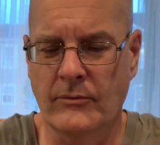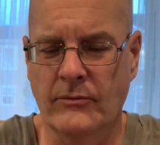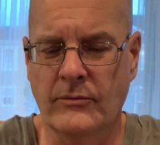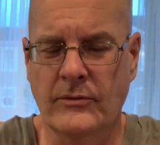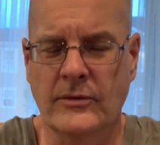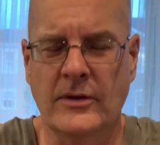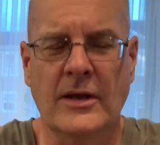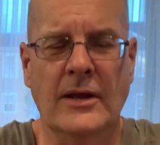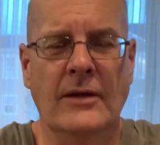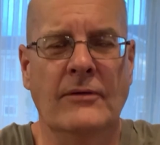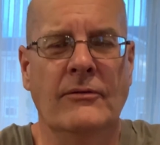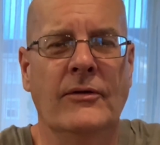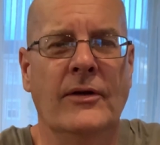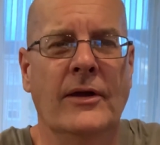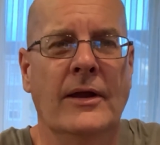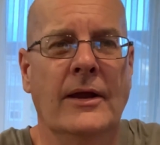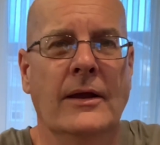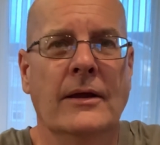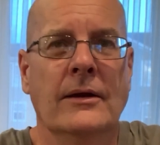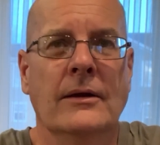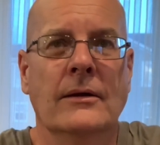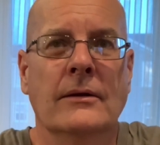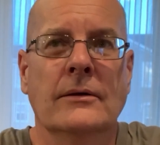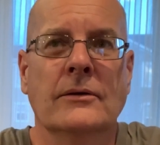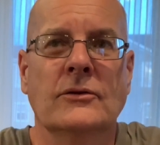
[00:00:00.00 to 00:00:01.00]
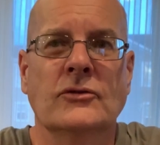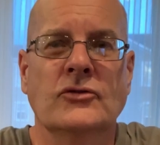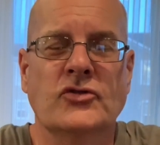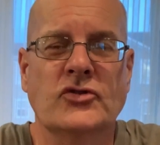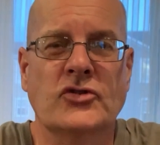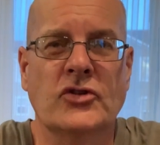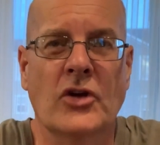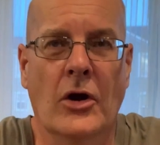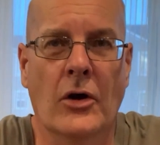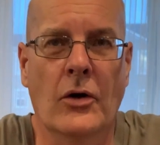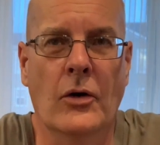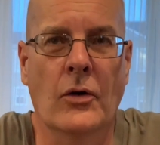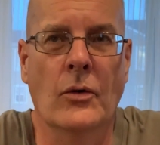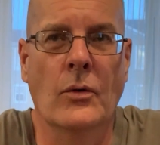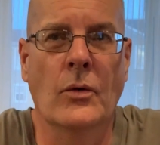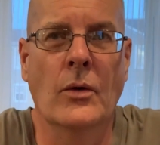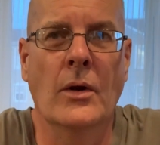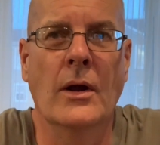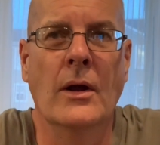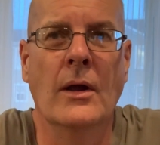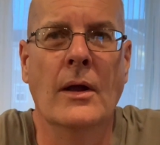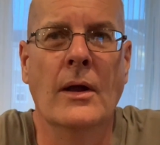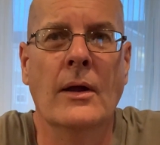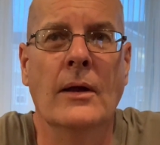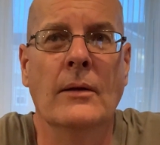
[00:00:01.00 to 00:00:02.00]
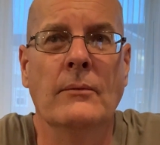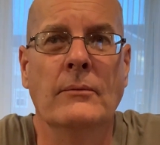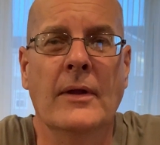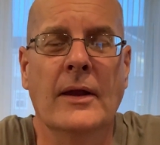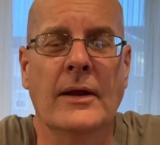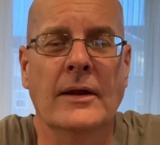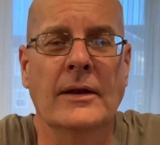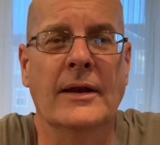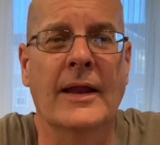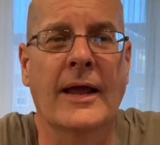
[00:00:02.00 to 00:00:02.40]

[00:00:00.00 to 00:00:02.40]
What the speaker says: TV show made